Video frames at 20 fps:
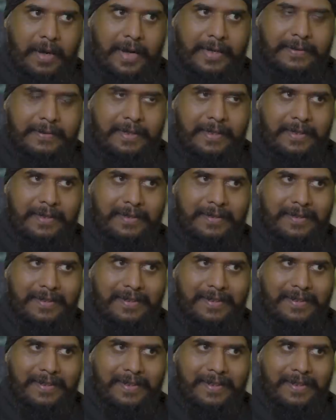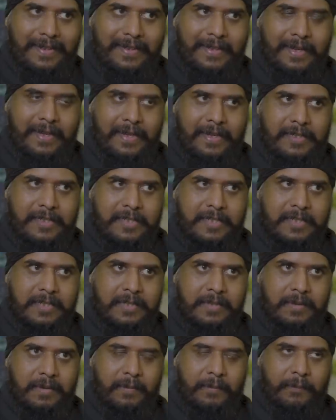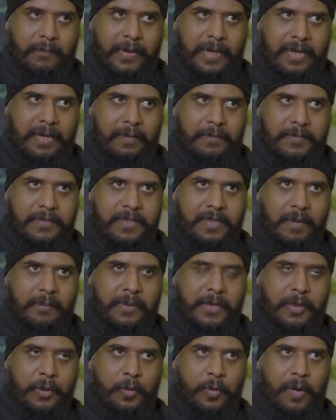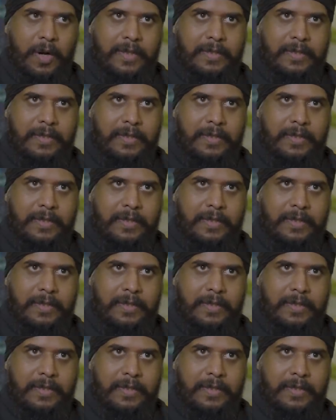I think he has become somebody who